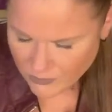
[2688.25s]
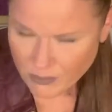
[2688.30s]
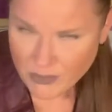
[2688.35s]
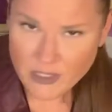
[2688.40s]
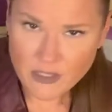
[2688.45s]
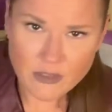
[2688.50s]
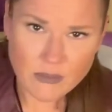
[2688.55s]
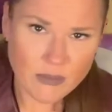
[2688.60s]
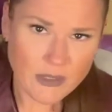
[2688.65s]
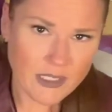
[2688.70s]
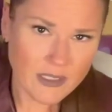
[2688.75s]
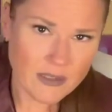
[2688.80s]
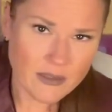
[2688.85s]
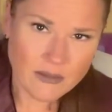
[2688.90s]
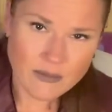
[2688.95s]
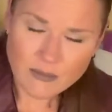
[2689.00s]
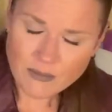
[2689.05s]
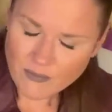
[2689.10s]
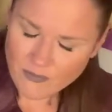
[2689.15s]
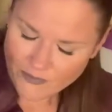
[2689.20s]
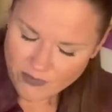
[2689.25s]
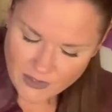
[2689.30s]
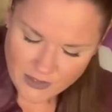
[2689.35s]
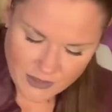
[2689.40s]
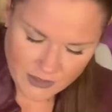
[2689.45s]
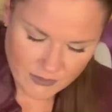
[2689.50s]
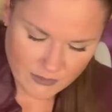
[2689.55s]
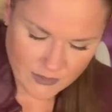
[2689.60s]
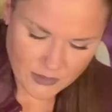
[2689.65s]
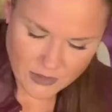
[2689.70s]
bingo bango.
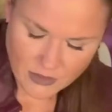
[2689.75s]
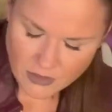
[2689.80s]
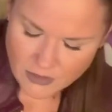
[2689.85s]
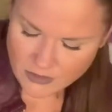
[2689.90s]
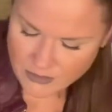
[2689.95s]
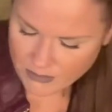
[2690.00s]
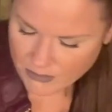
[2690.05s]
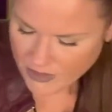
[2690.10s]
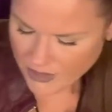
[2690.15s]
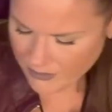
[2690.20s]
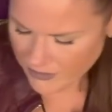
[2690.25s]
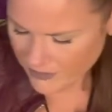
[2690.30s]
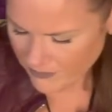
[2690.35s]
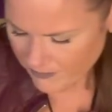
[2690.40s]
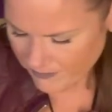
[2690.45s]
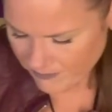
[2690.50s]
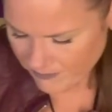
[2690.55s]
Fucking called it, baby.